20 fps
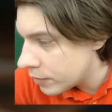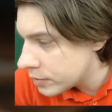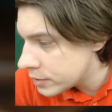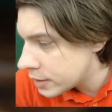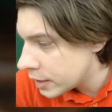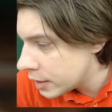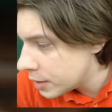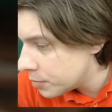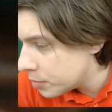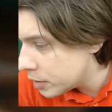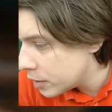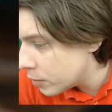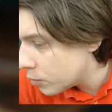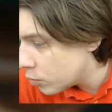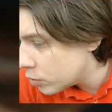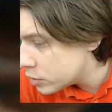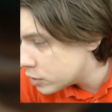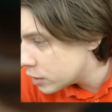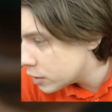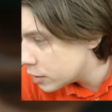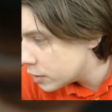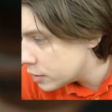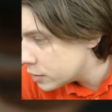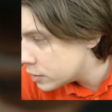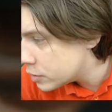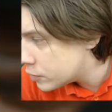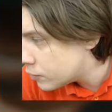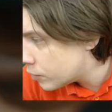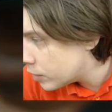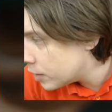is anybody watching
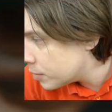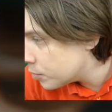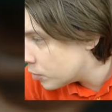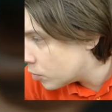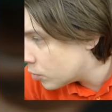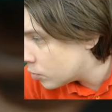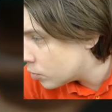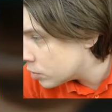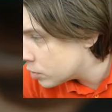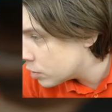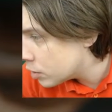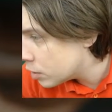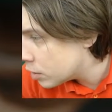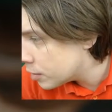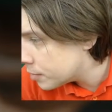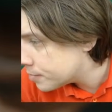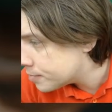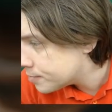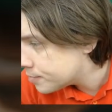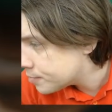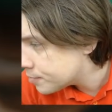this stream on